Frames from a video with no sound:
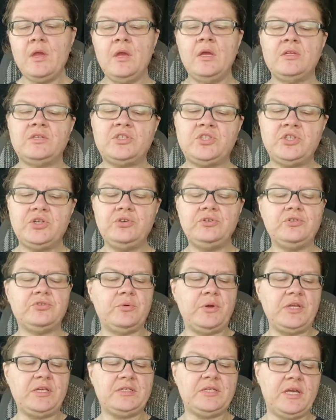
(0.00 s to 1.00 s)
It's June
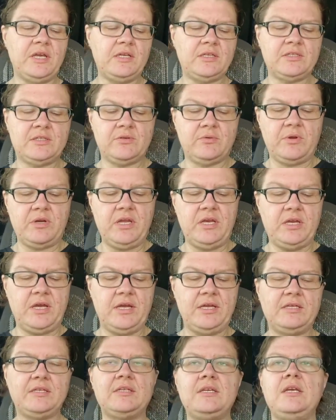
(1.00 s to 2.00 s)
26,
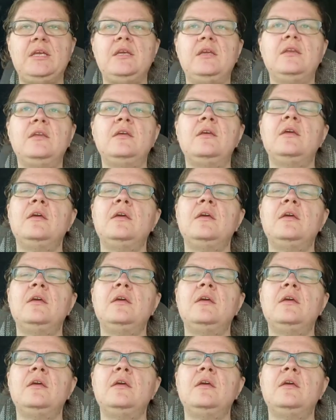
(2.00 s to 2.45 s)
2019.